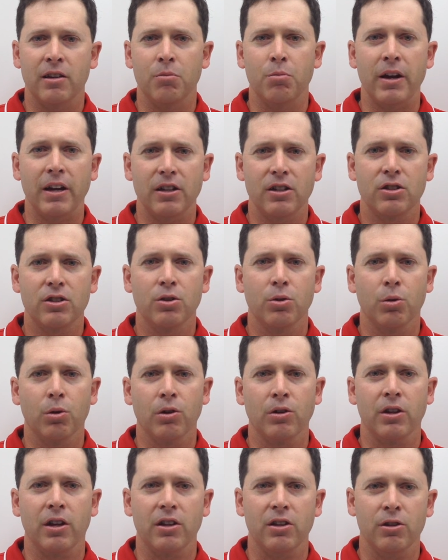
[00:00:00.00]
and make
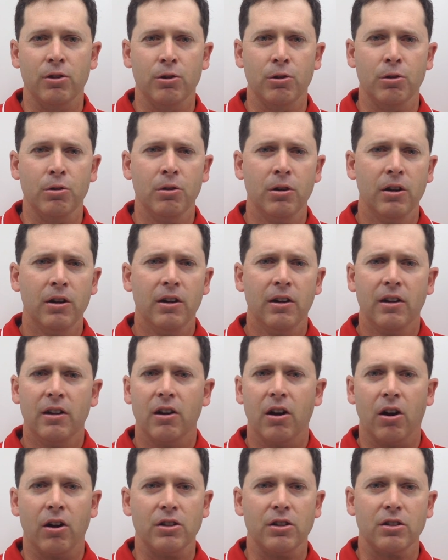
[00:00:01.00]
sure that you
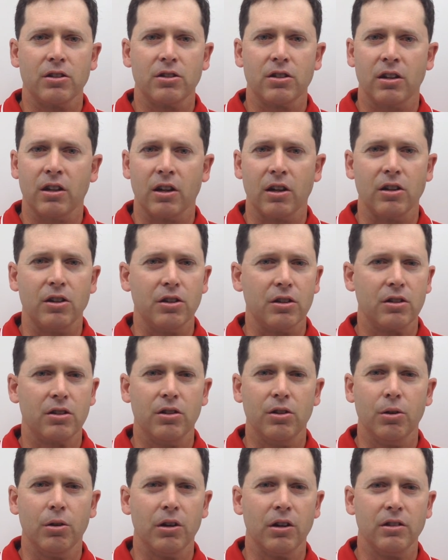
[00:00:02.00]
are just going to
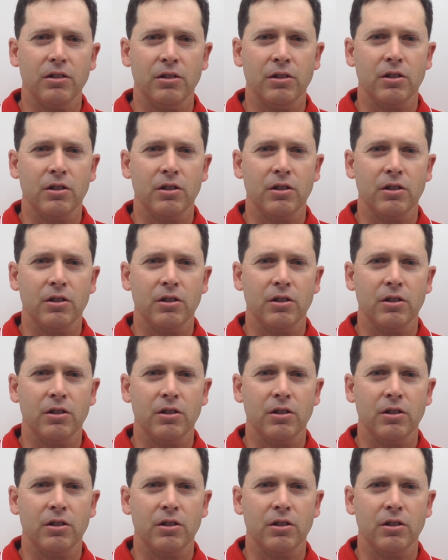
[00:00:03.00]
just do it.